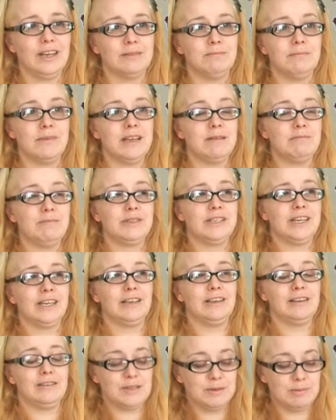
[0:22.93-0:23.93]
and me in
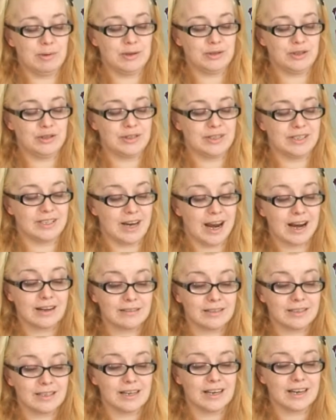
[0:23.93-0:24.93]
particular, I suppose, just
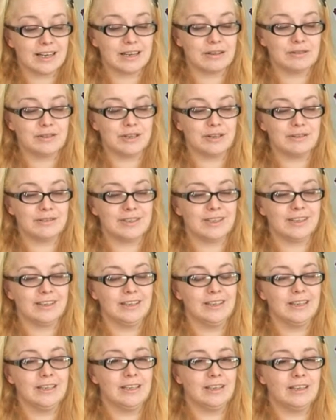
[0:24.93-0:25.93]
starting to learn how to use
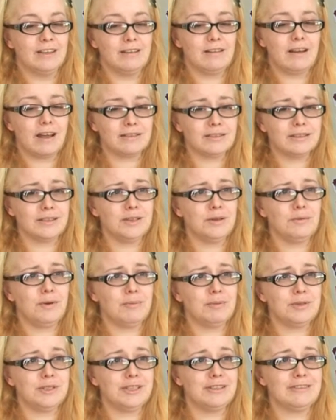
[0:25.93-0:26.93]
it, lots of new
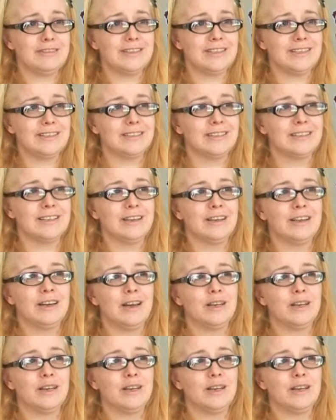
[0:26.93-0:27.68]
opportunities.